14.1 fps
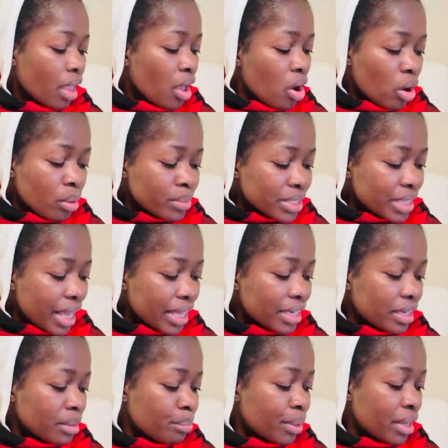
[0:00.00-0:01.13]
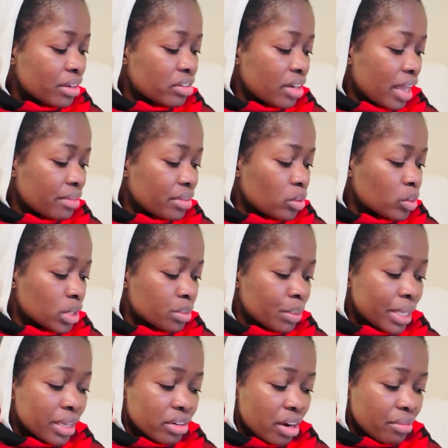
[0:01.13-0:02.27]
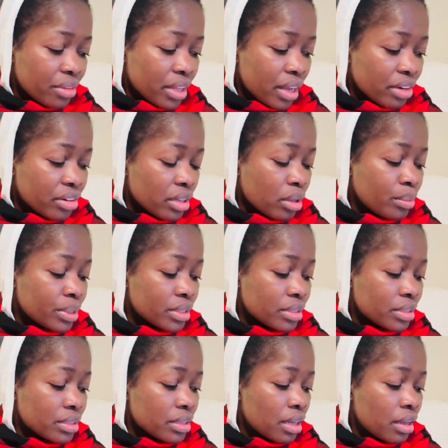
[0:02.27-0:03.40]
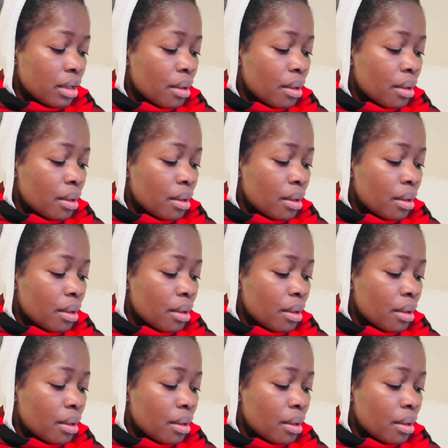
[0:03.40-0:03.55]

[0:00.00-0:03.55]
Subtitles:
Homicide and impaired driving, was speeding roughly 100 kilometers